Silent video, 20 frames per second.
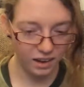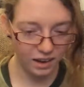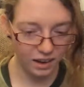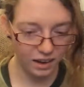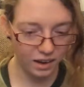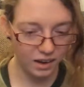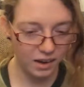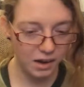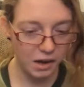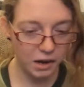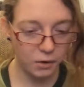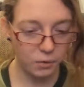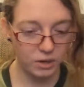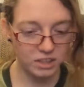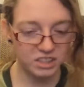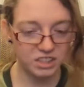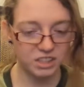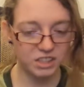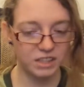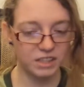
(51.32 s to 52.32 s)
Uh,
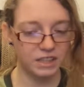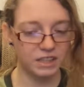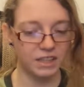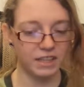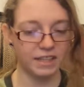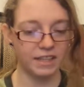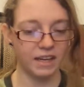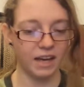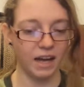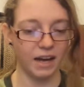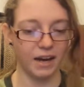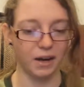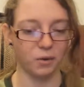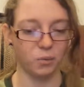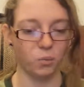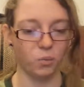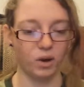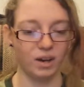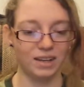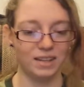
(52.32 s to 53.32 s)
question
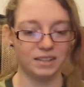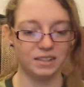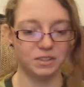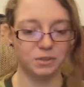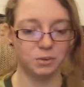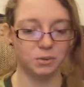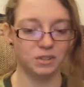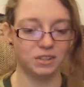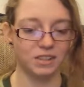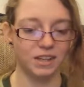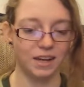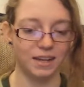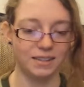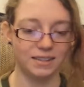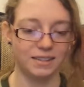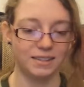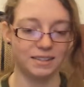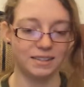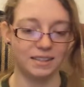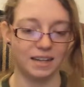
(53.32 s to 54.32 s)
39. What is your
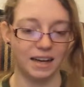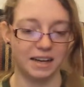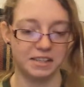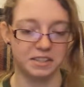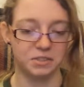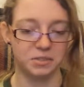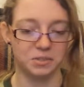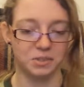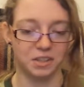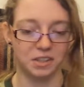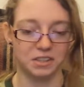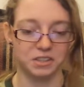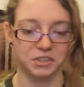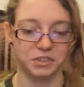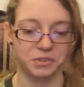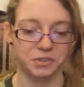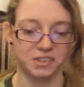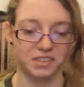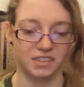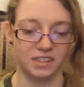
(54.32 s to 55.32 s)
Chinese
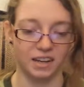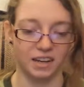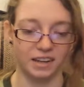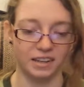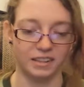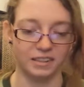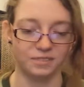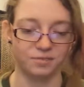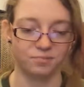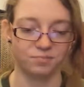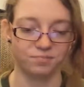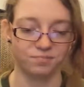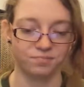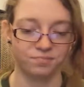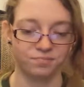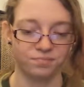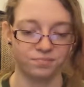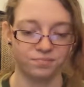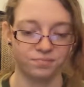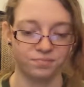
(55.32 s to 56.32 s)
astrological sign?
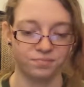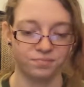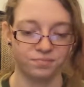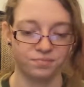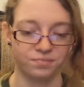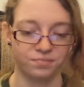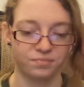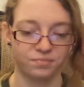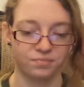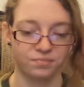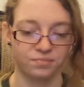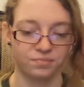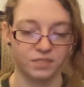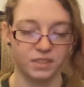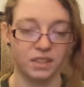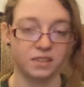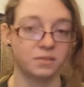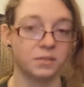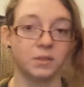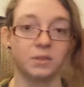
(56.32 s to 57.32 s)

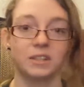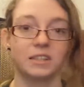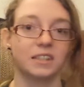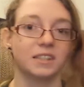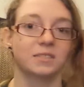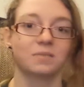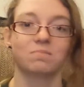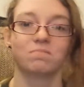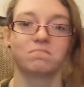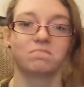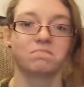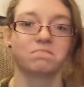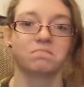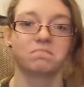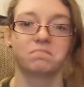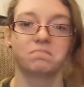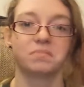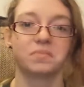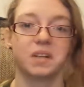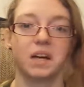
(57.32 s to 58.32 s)
I have no idea.
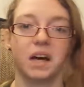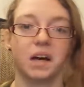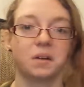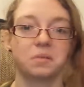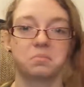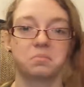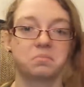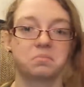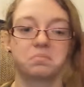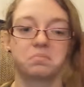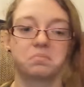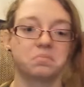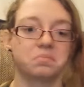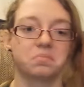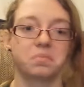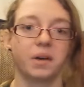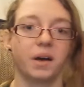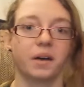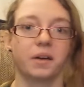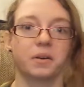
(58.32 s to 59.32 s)
I,
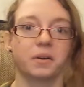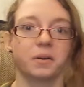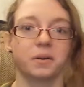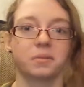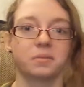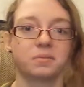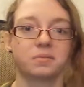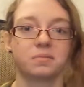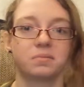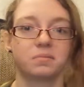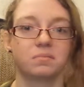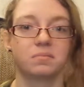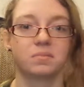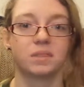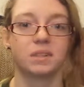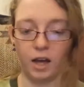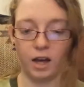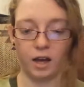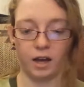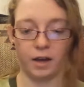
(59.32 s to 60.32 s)
I don't know.
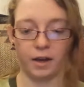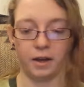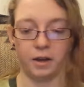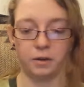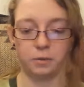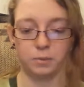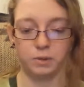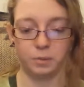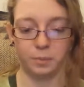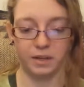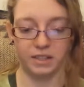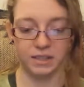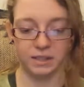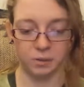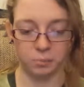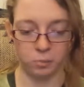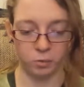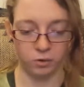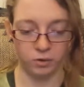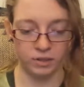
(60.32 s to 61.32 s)
I was
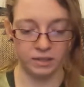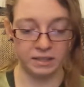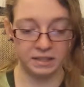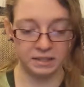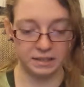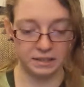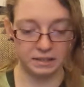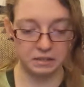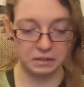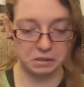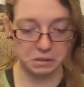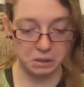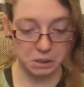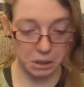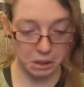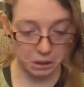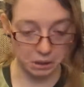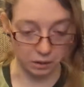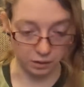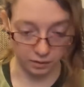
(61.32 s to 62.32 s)
apparently born in the year of the
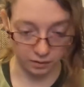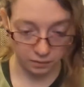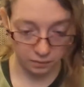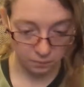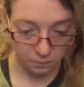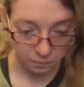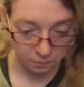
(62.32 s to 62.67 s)
dog.